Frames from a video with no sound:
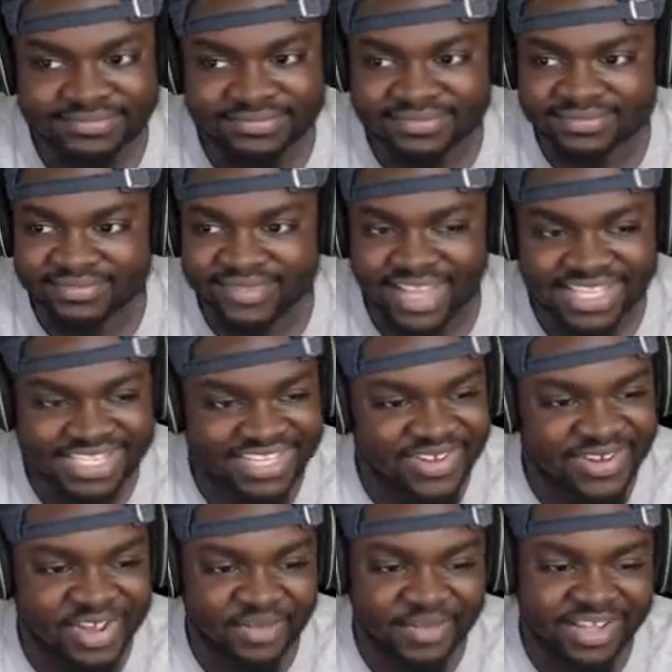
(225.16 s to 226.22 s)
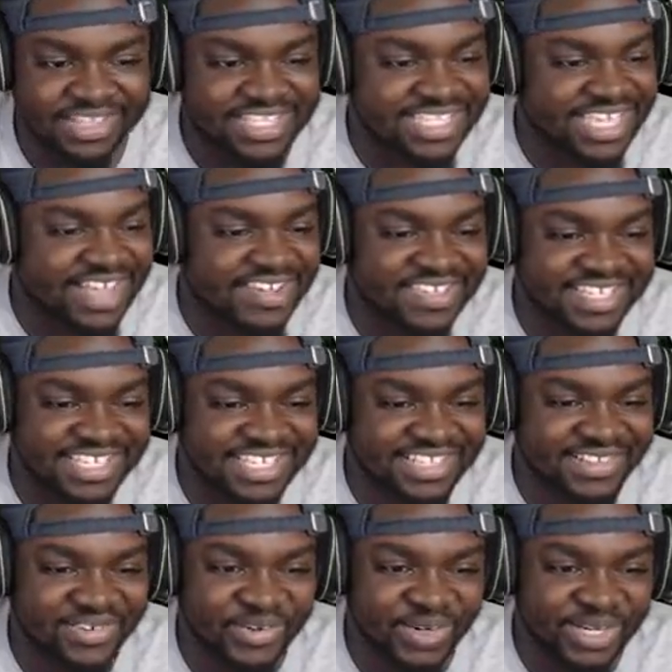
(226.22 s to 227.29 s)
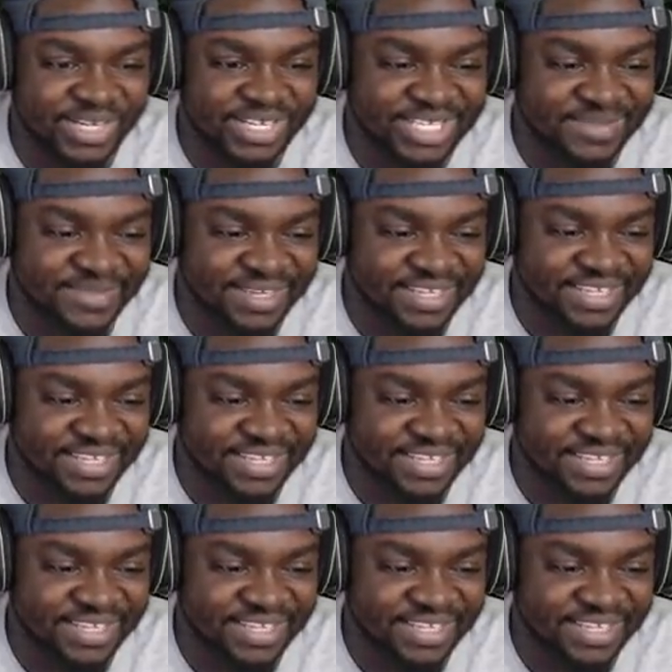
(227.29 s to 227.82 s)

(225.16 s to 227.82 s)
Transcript: I tell you about these houses in the woods, man. Stuff